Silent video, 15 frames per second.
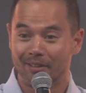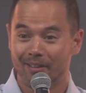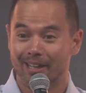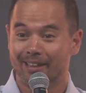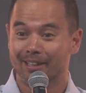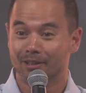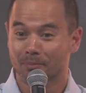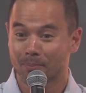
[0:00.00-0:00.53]
You're
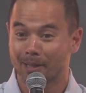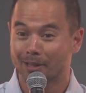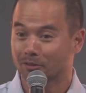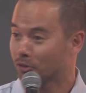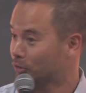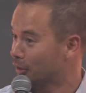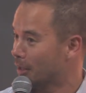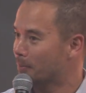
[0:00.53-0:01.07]
like, this
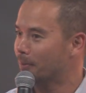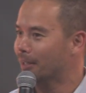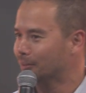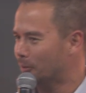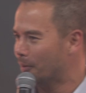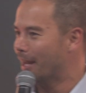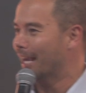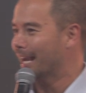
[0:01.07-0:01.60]
place looks like a place
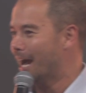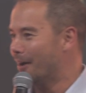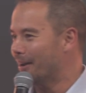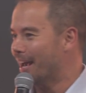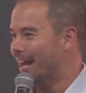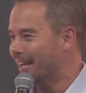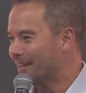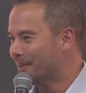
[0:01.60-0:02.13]
I want to hang out
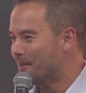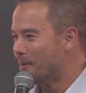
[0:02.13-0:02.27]
at.